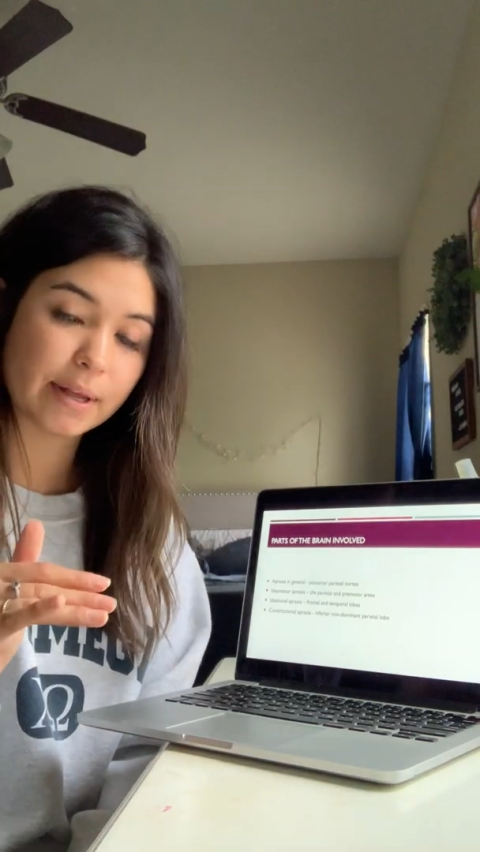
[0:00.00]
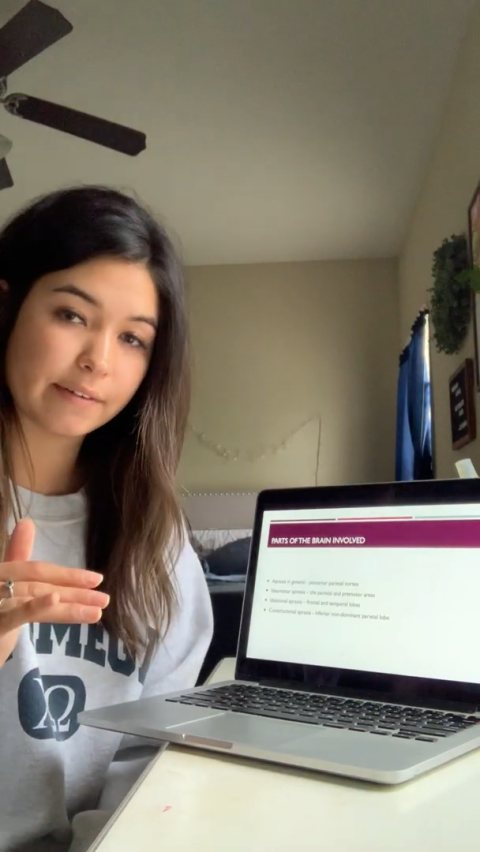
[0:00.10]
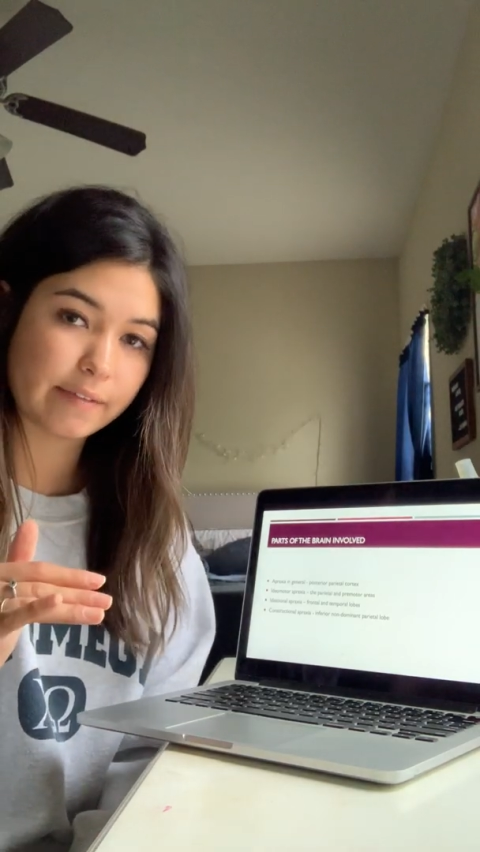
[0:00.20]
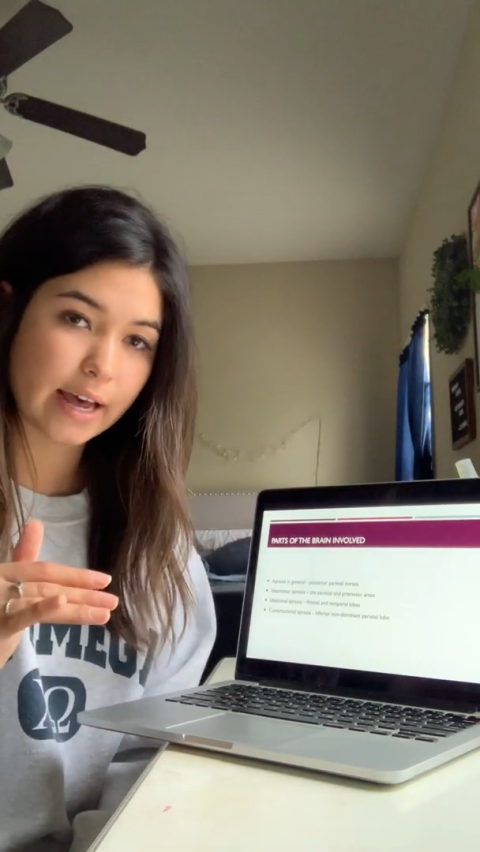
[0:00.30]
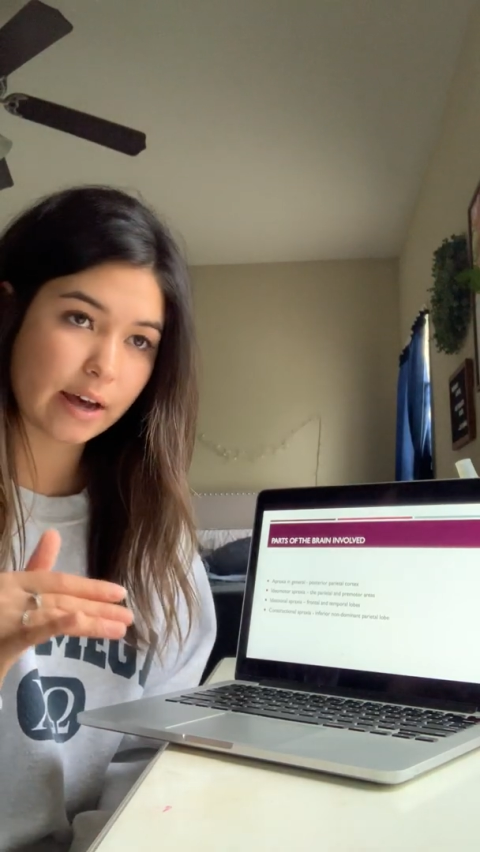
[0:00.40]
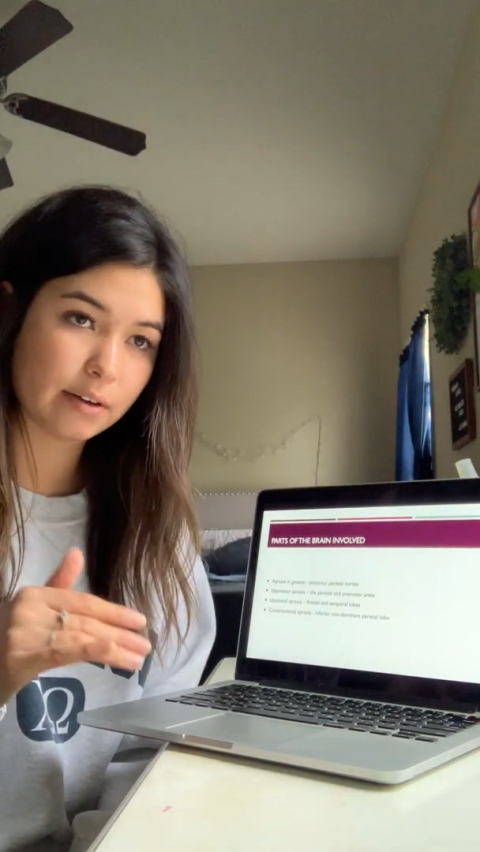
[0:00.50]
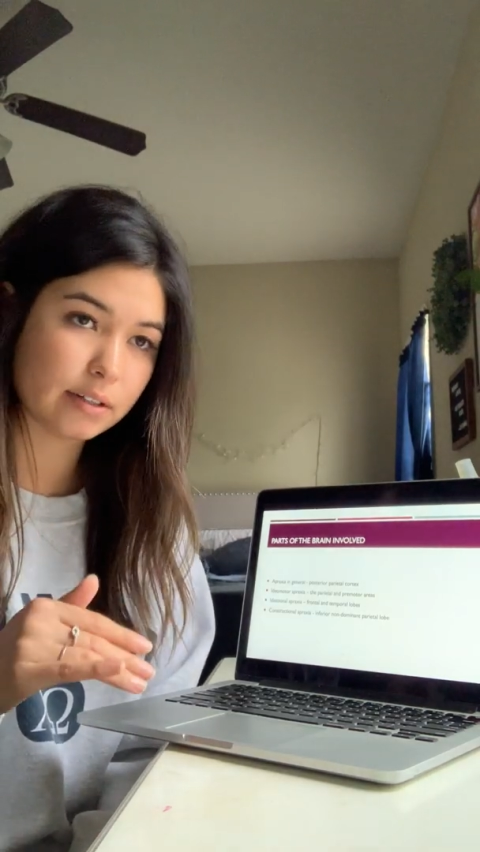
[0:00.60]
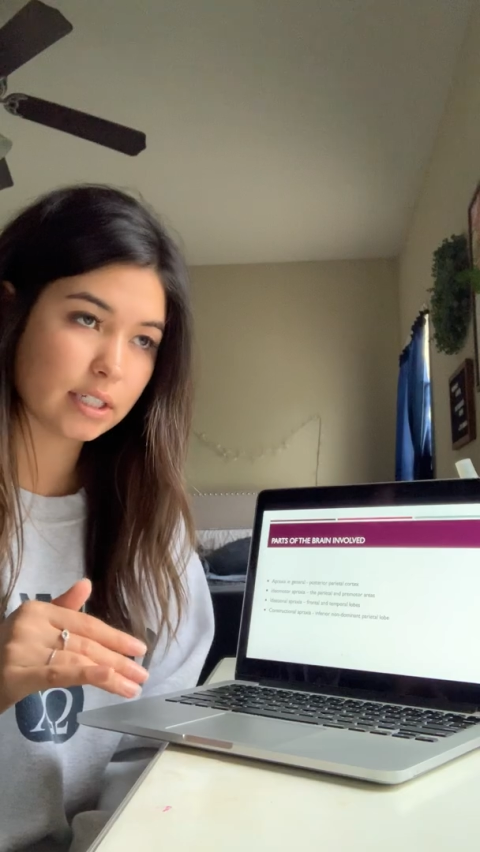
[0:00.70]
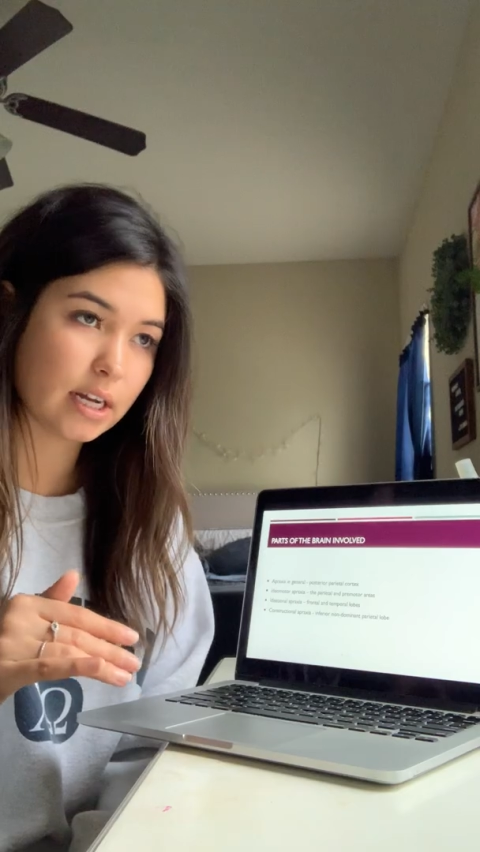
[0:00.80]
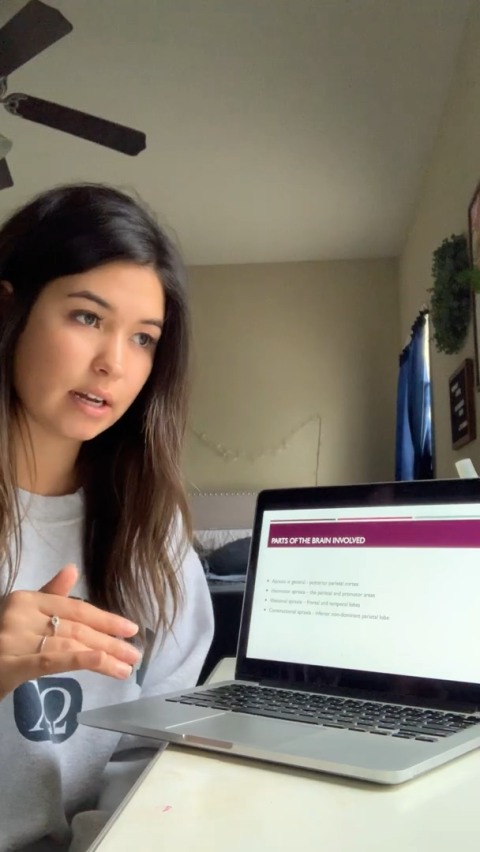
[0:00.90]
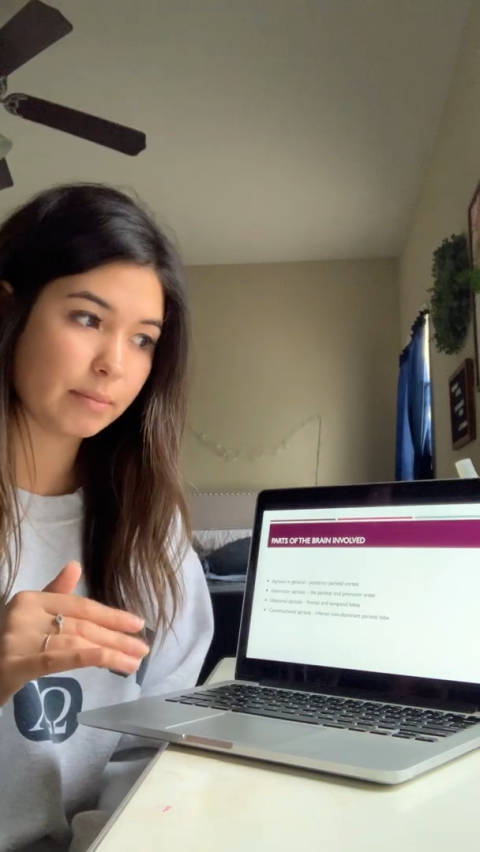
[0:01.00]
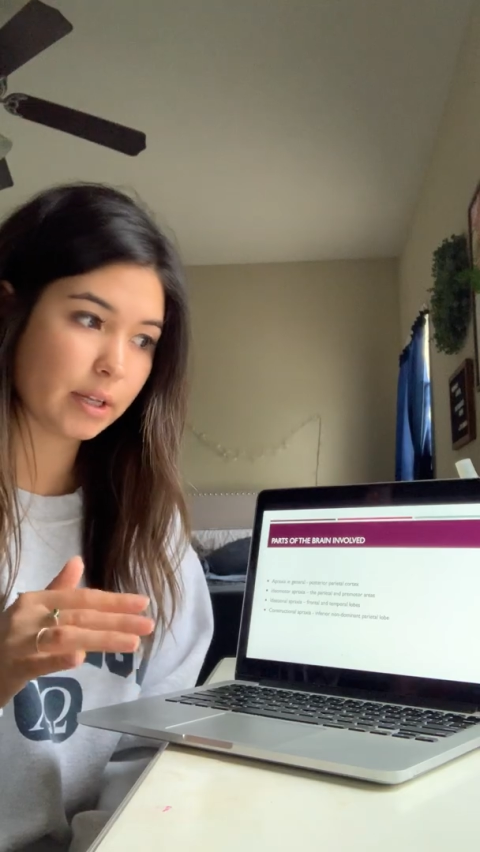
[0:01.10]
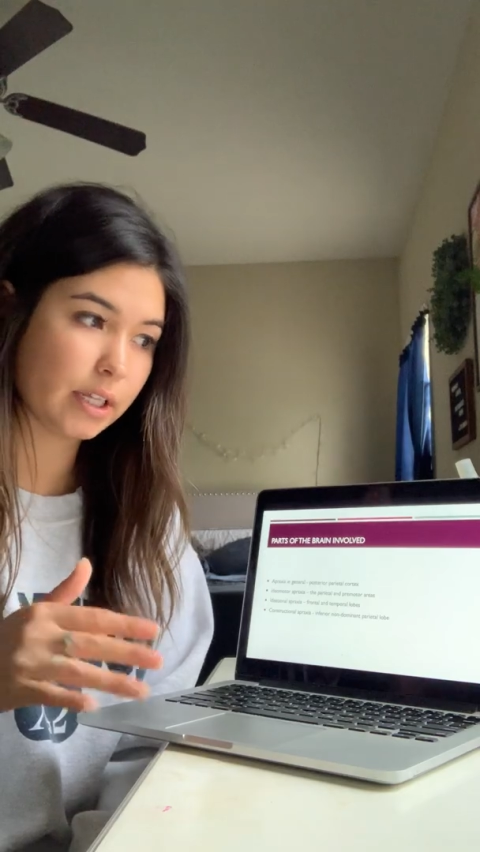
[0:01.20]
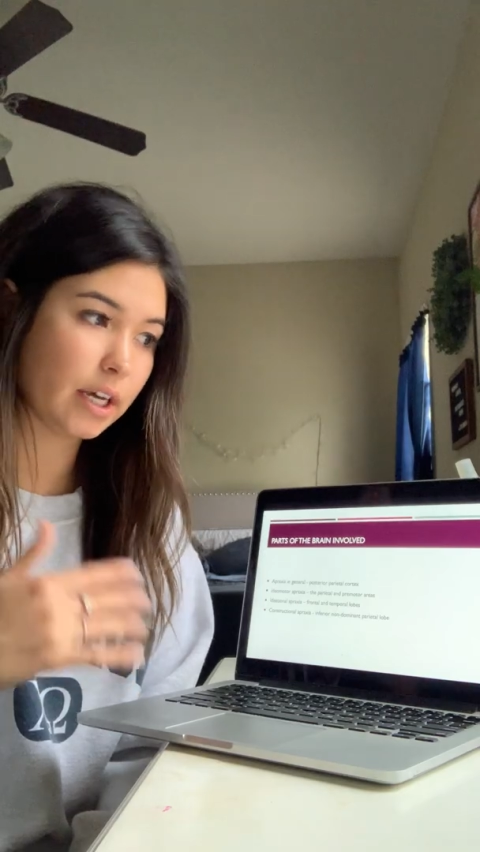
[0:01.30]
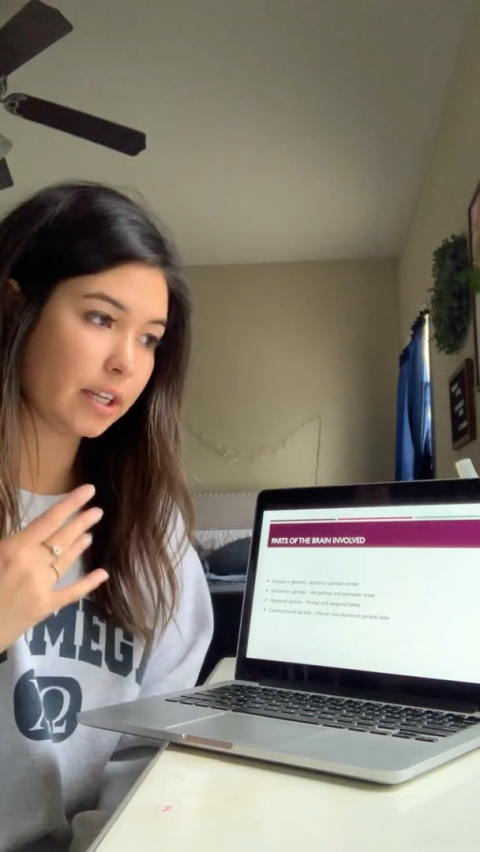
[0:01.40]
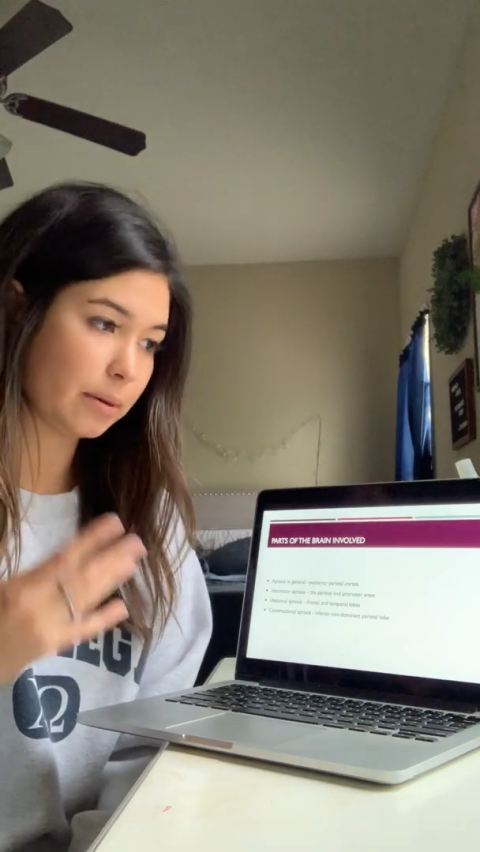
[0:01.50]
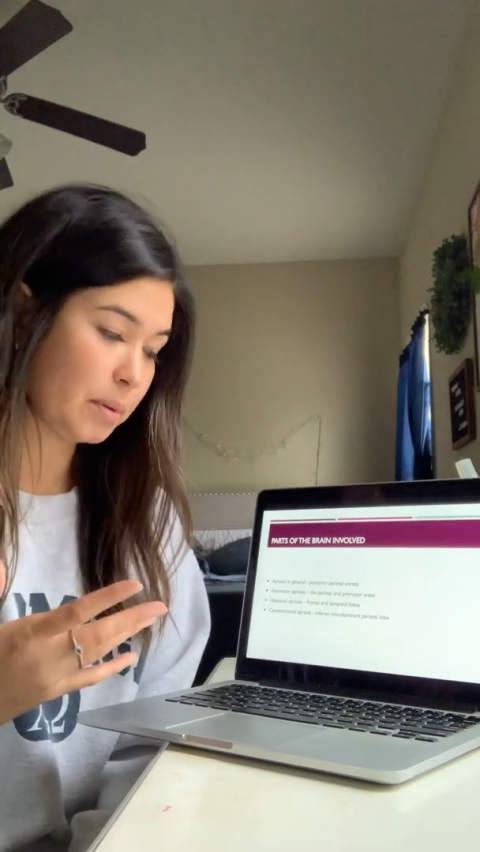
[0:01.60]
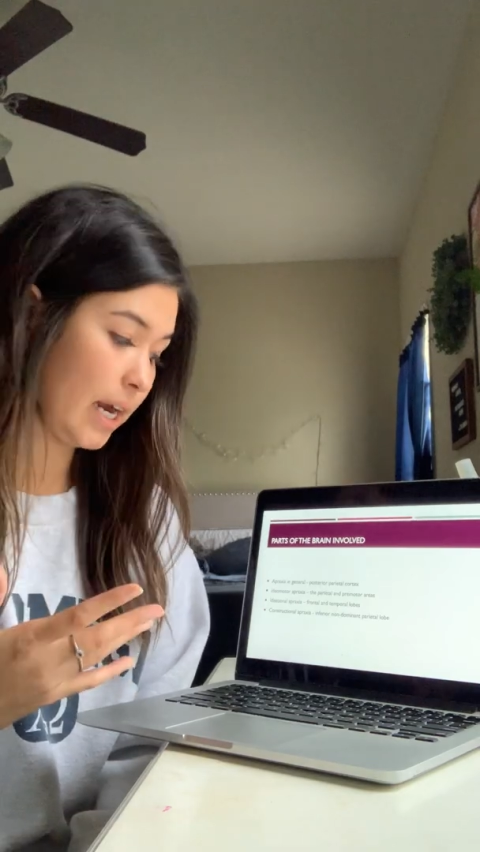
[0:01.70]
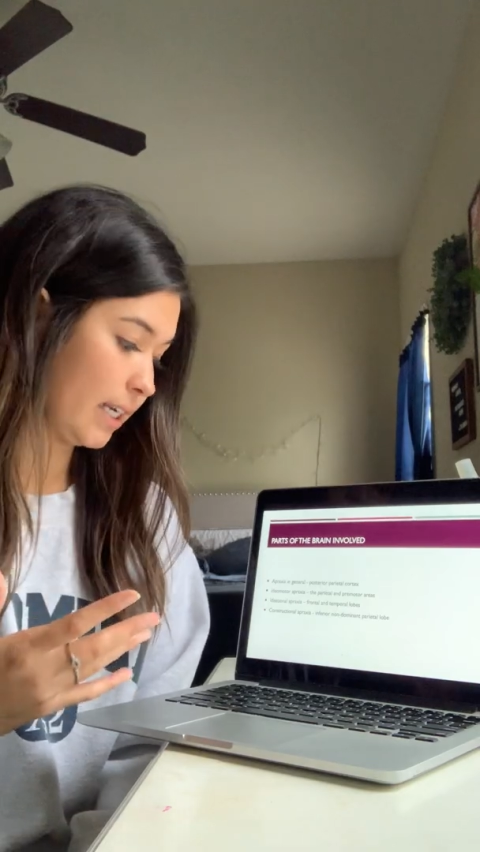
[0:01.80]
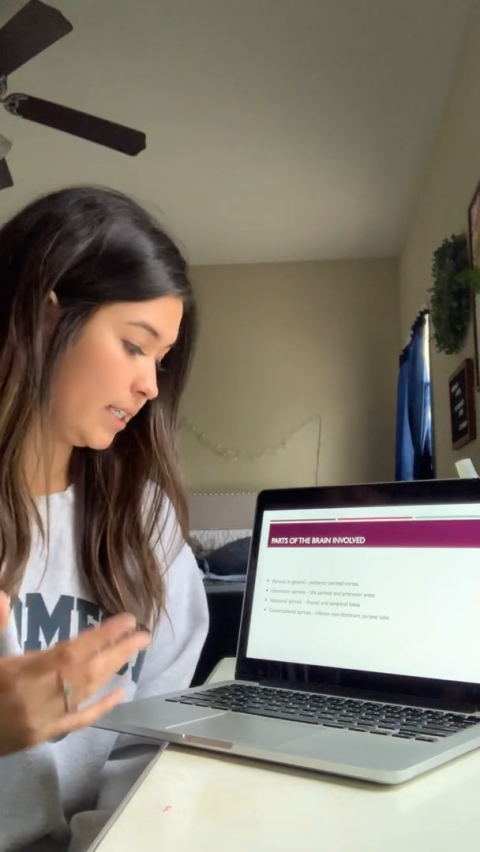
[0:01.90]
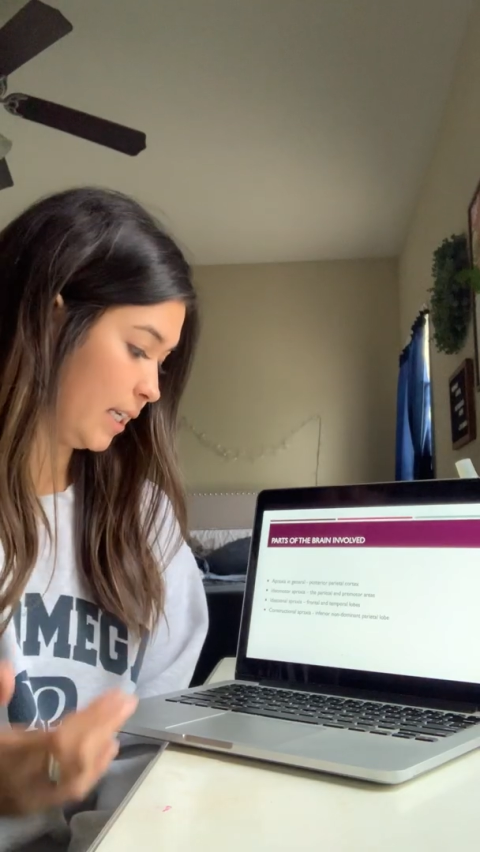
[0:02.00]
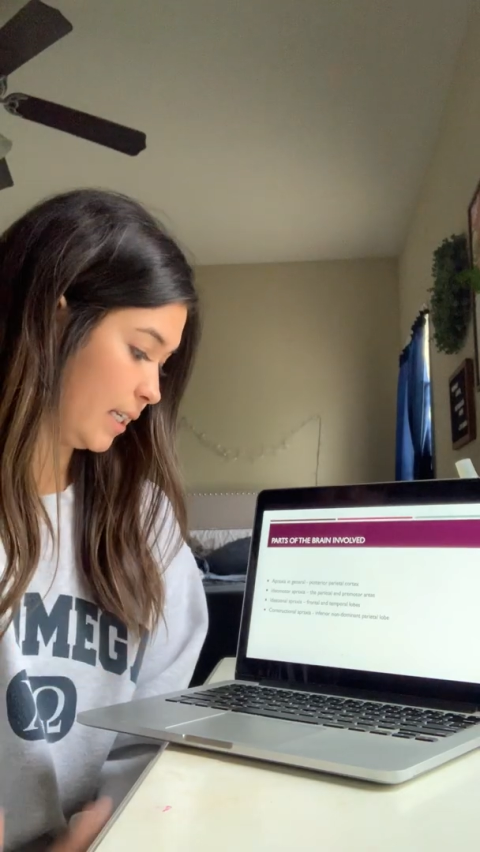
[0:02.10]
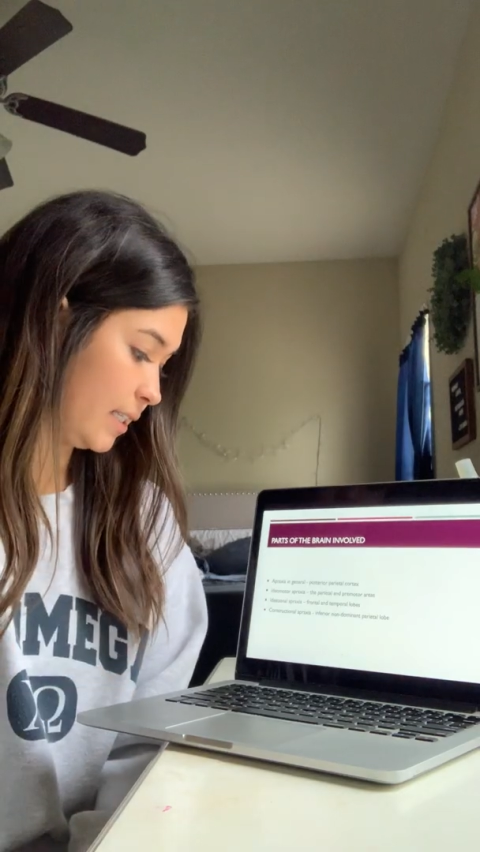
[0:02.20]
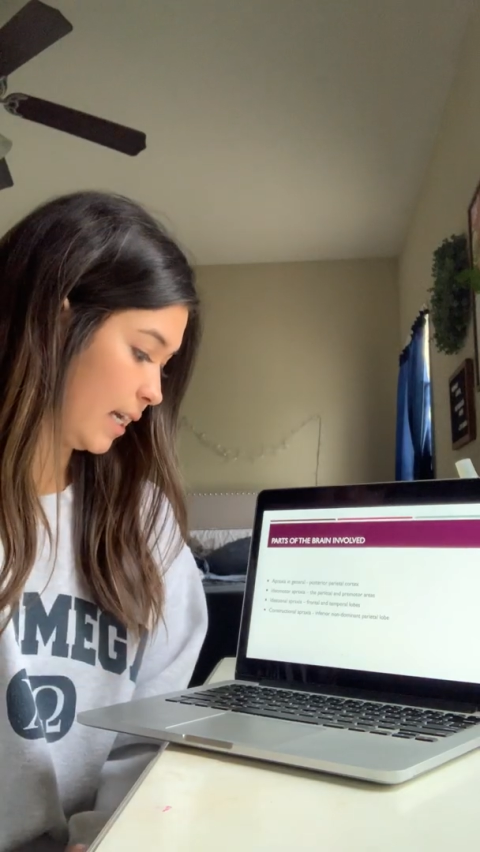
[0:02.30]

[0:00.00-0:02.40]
I found on the other apraxias.